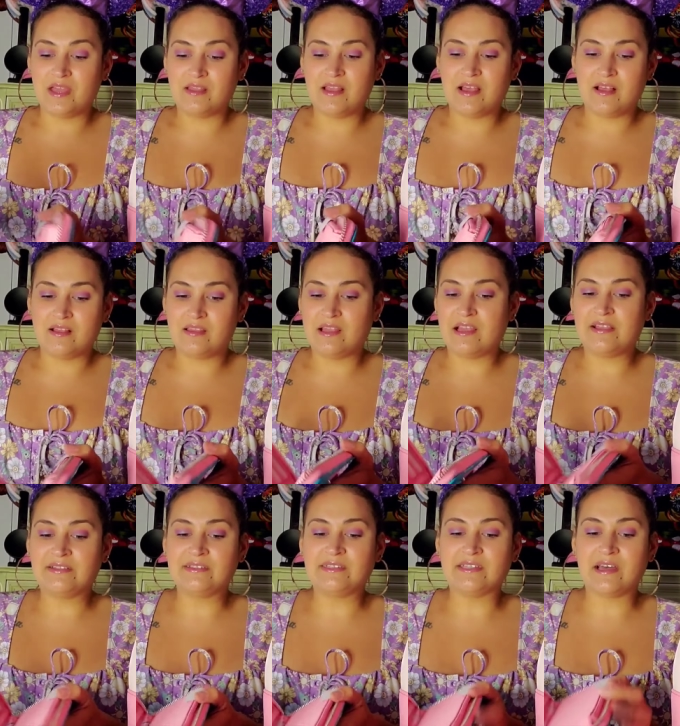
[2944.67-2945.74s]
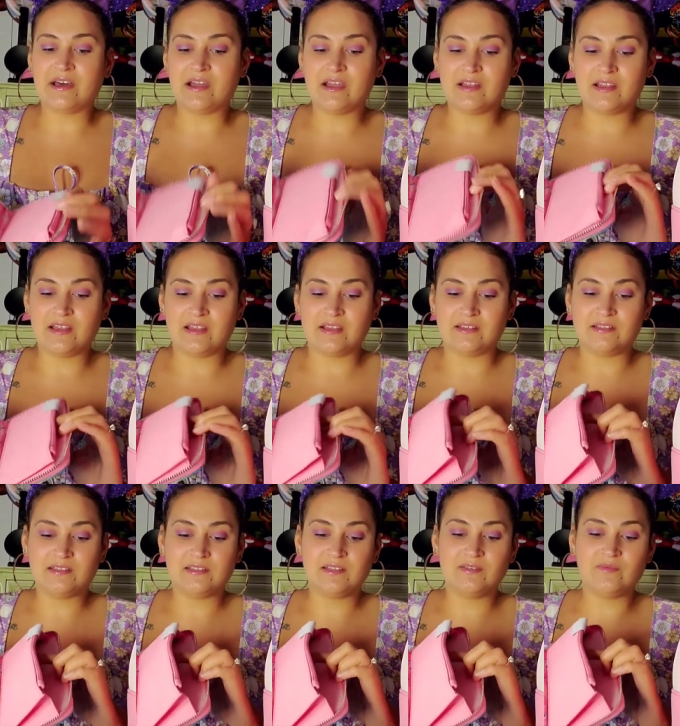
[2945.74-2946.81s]
And then the inside
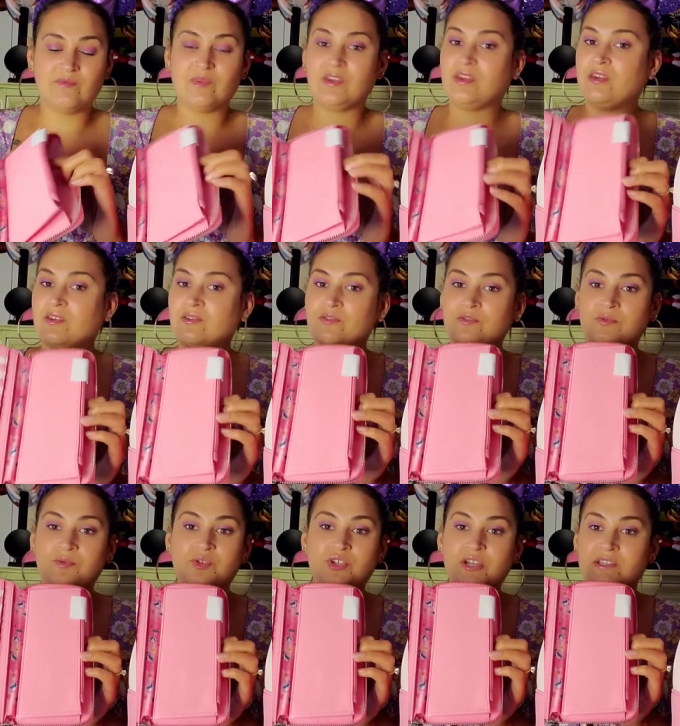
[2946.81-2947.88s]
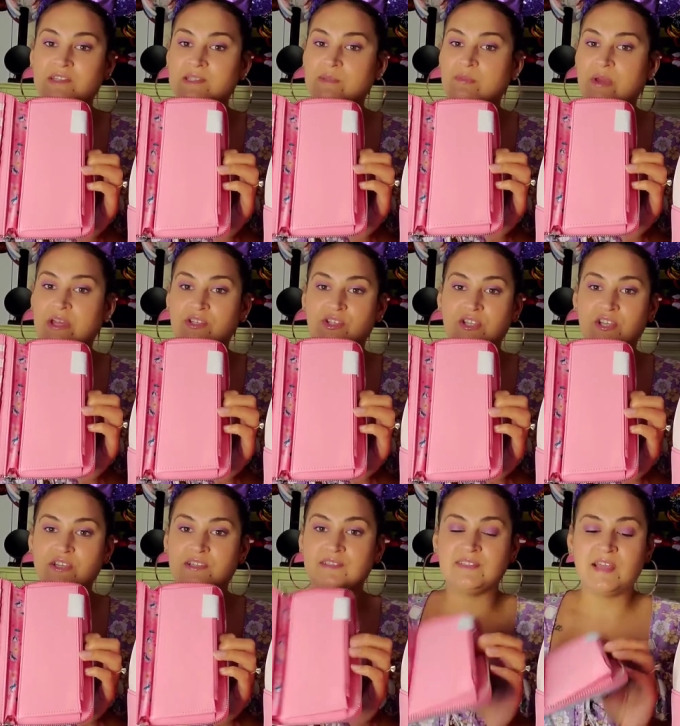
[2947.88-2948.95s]
is huge and
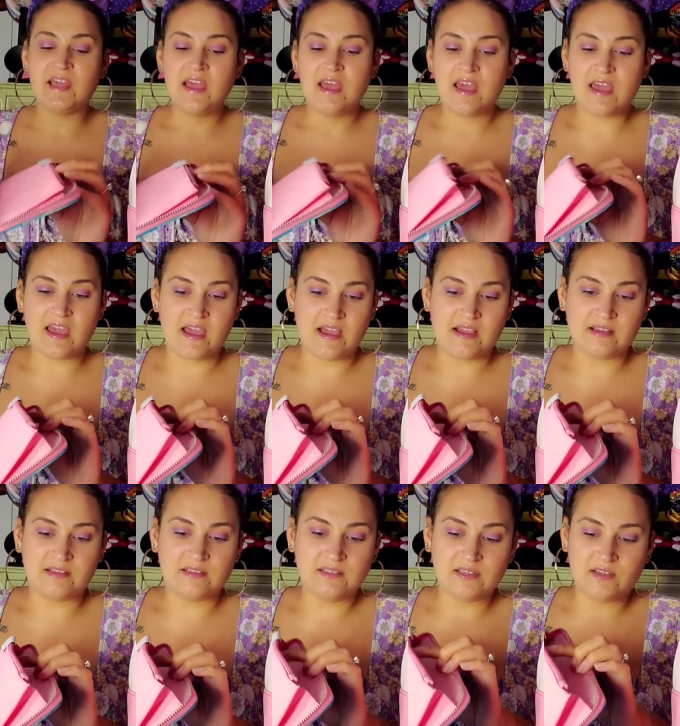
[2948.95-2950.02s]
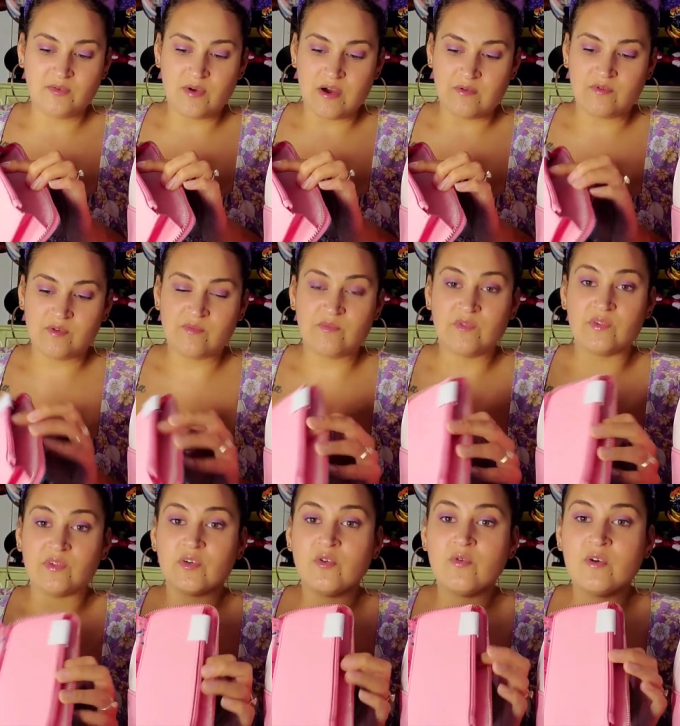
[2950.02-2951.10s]
spacious and you have room for
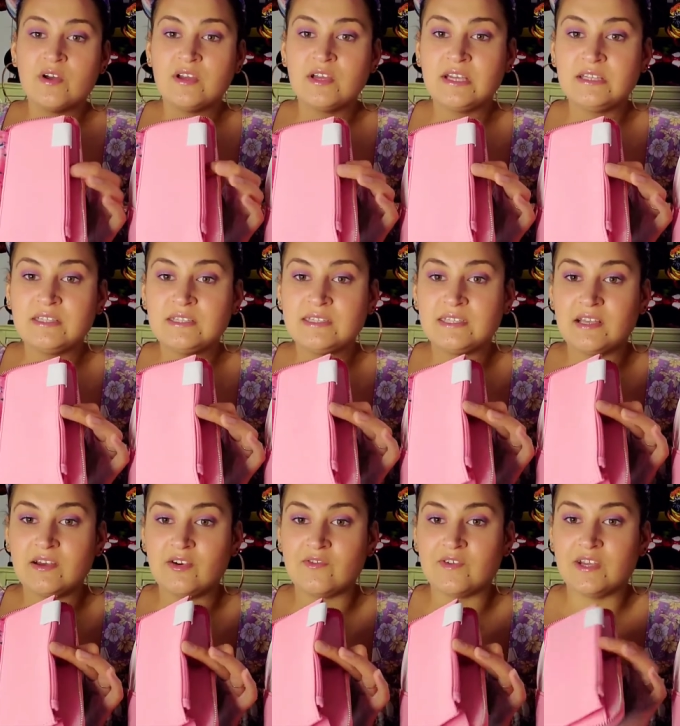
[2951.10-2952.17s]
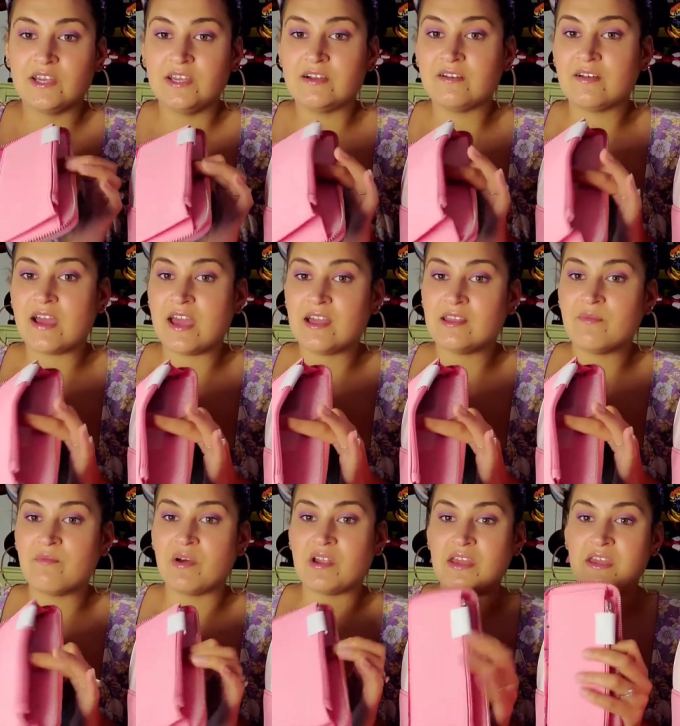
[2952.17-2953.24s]
the coins over here and the
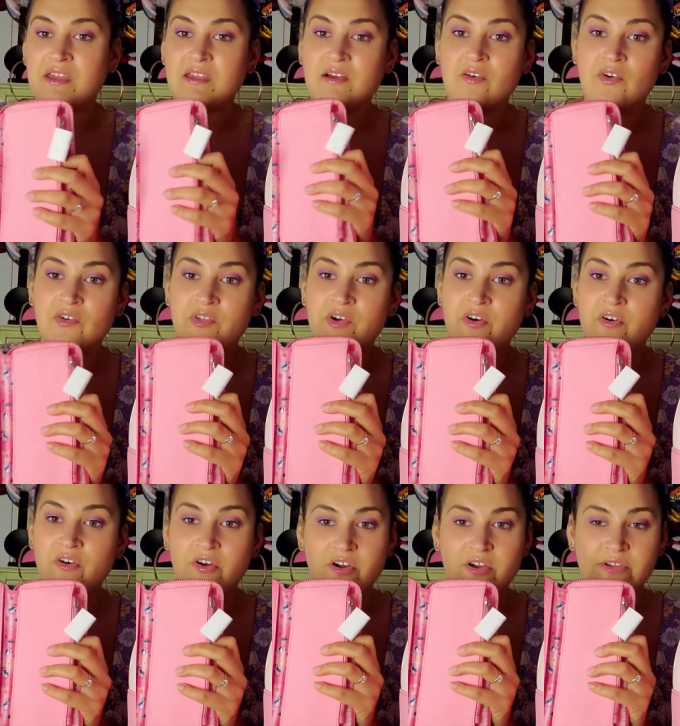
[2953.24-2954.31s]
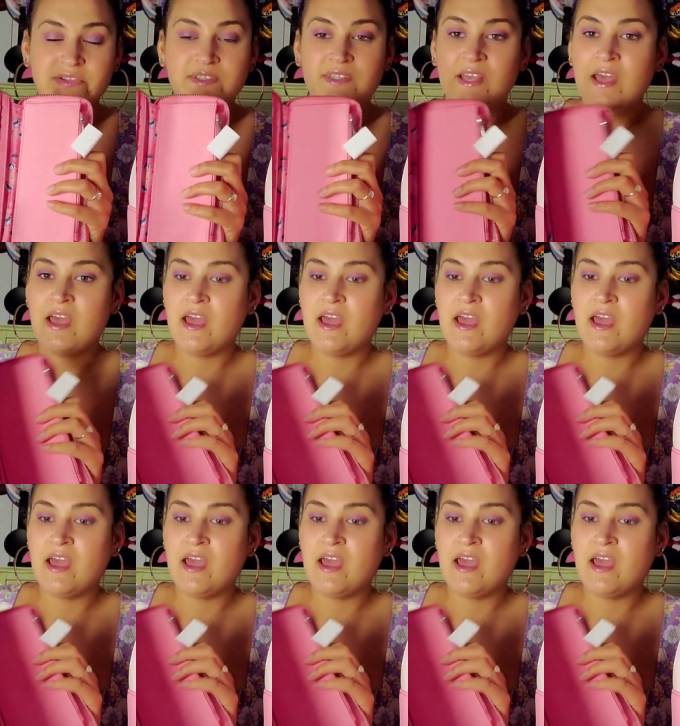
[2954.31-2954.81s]
money, all the cards.